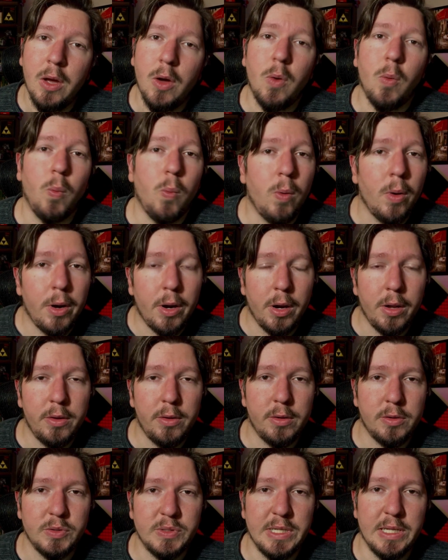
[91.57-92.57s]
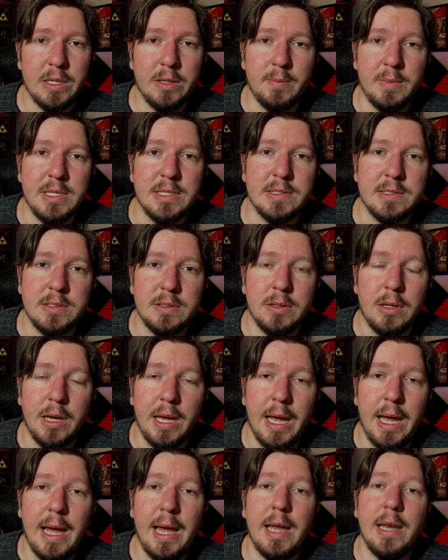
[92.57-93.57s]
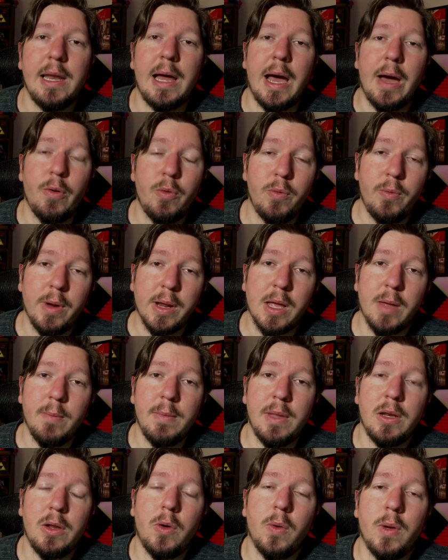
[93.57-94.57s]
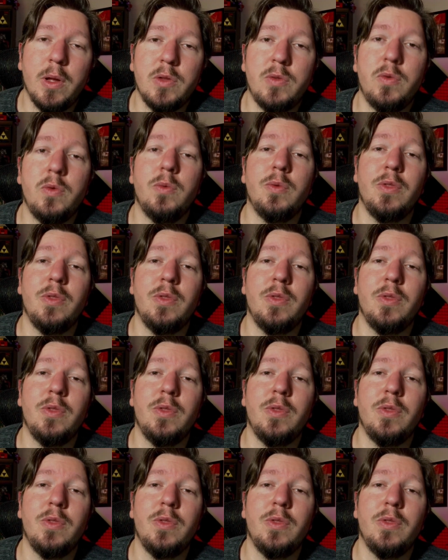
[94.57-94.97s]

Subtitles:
What are those elements? And I would recommend going to